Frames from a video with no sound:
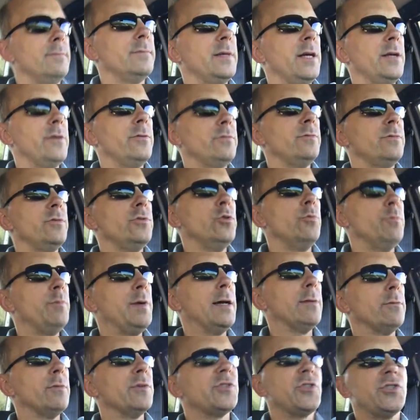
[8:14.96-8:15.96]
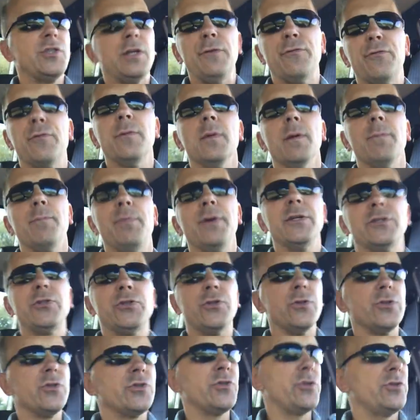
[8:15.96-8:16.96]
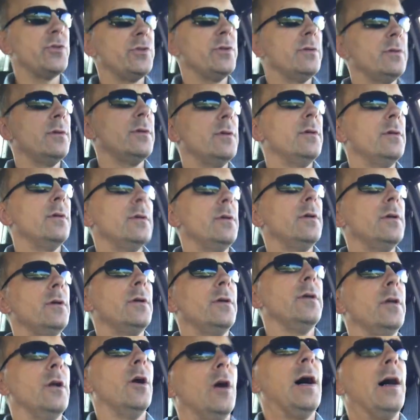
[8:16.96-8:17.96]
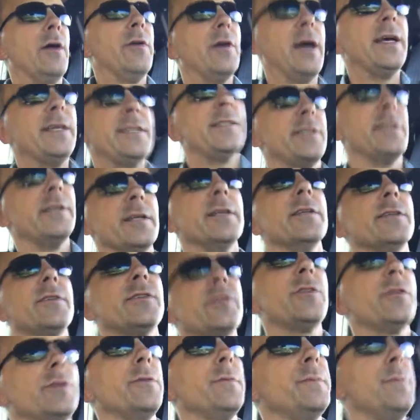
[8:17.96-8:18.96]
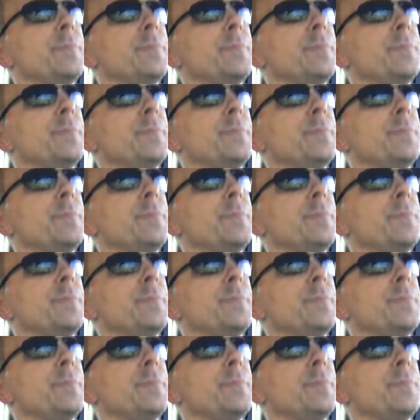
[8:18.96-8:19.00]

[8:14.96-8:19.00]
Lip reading: And you'll be able to see from the pictures, you know, how nice it is.